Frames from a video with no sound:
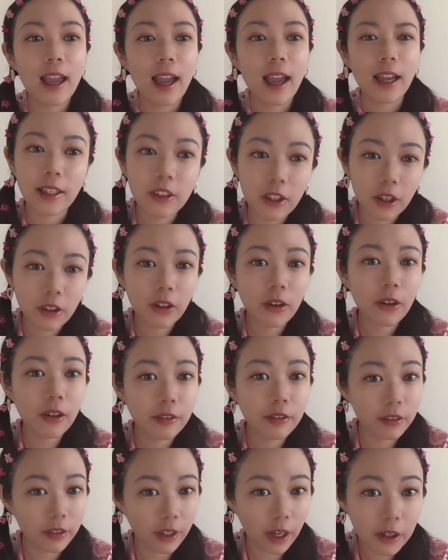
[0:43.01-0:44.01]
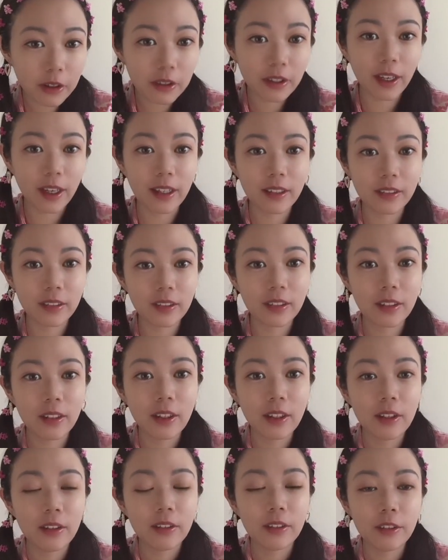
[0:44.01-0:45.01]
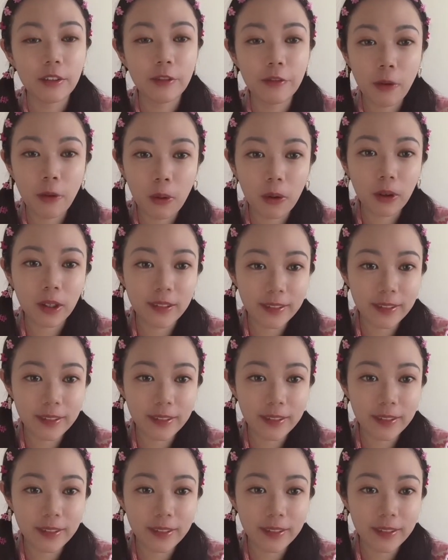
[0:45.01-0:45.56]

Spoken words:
I don't know if you noticed, the four